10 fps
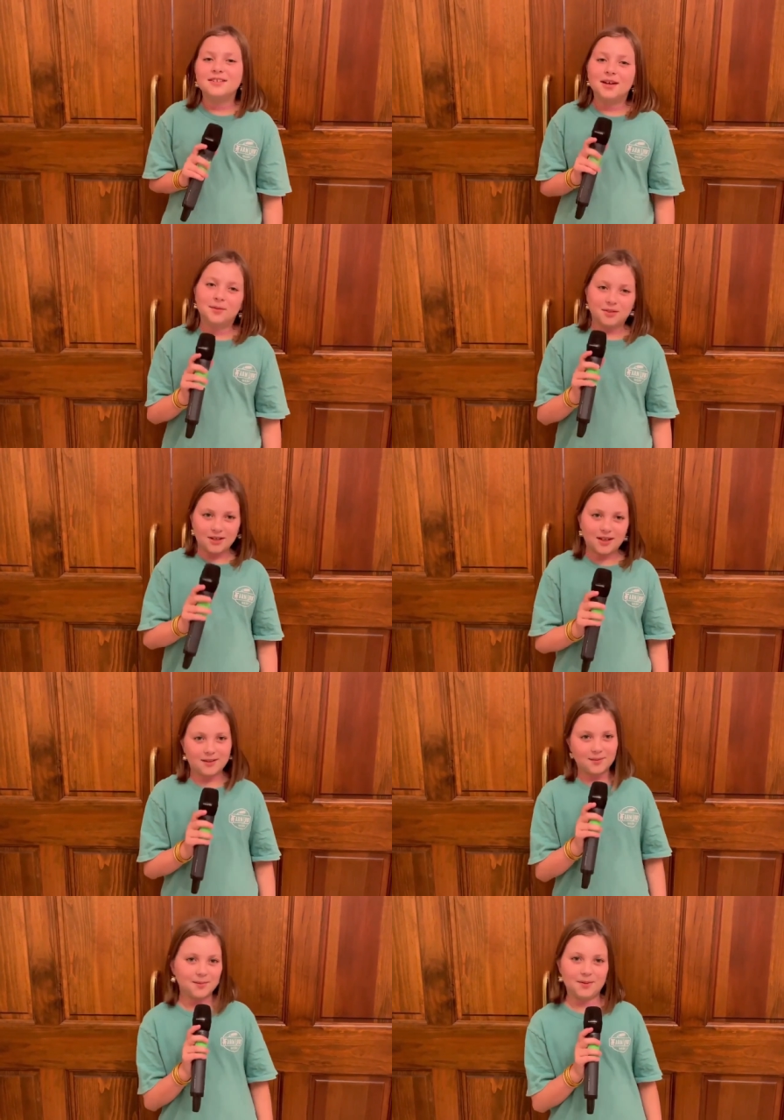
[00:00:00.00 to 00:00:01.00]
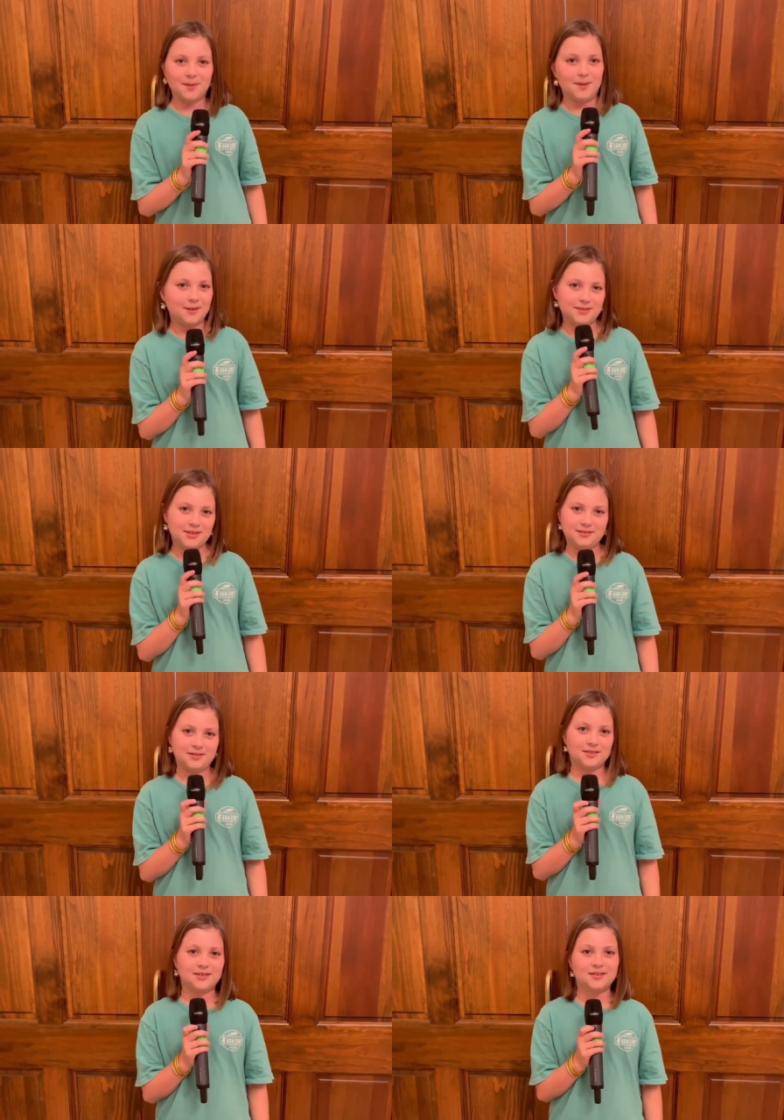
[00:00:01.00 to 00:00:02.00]
they were telling people about
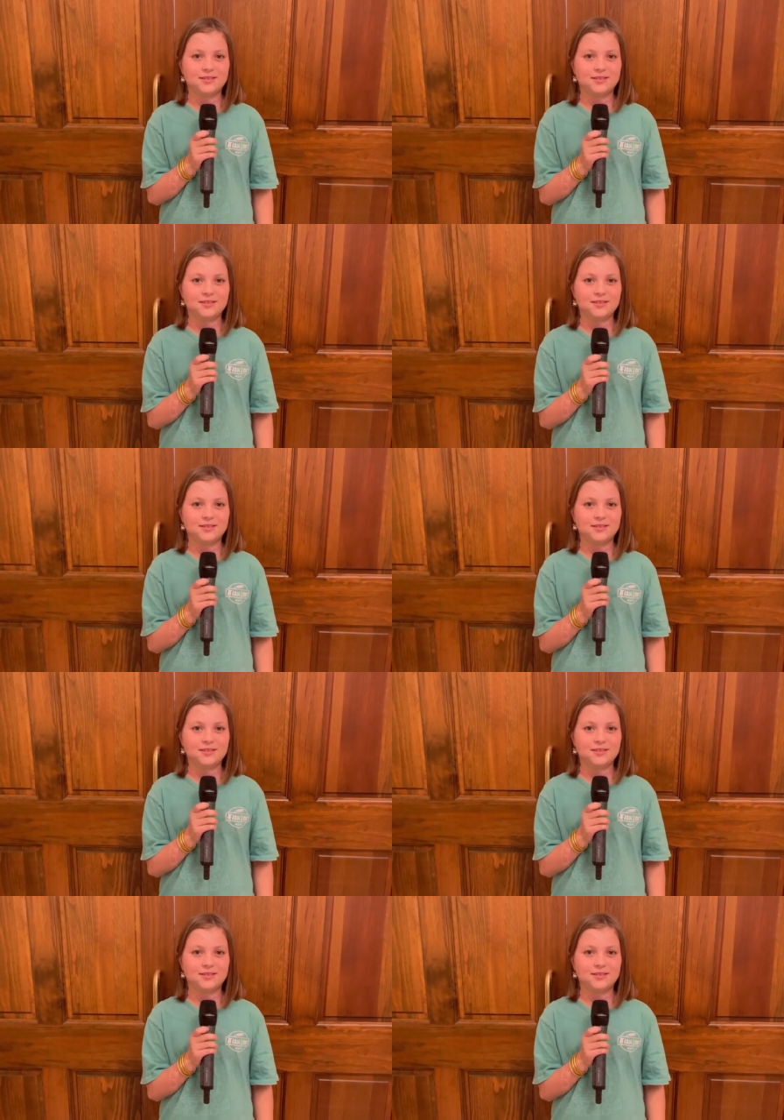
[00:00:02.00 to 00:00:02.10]
Jesus.